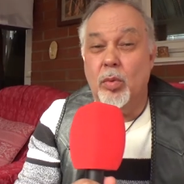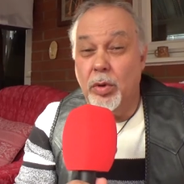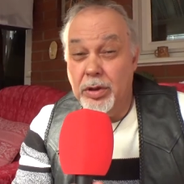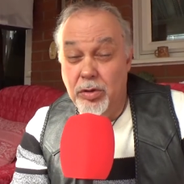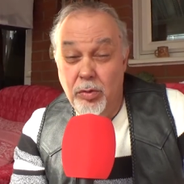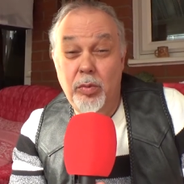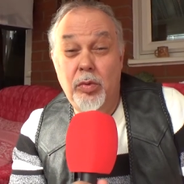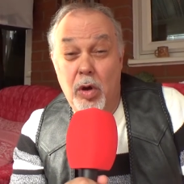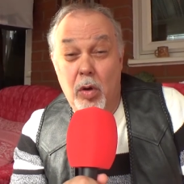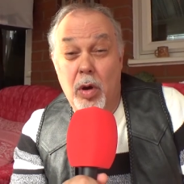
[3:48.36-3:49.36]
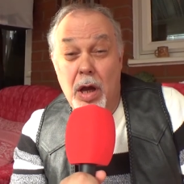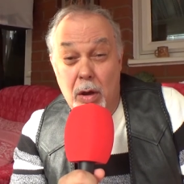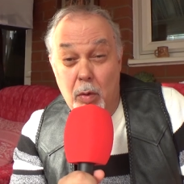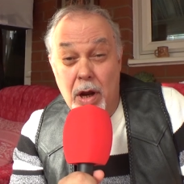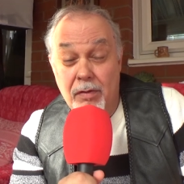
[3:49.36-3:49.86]
We do know,
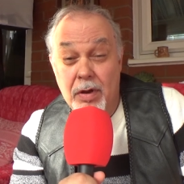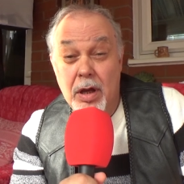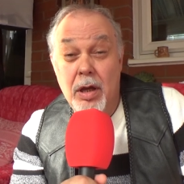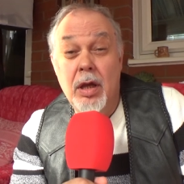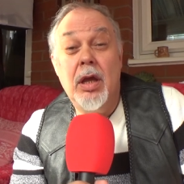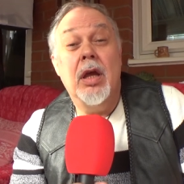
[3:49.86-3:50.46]
however,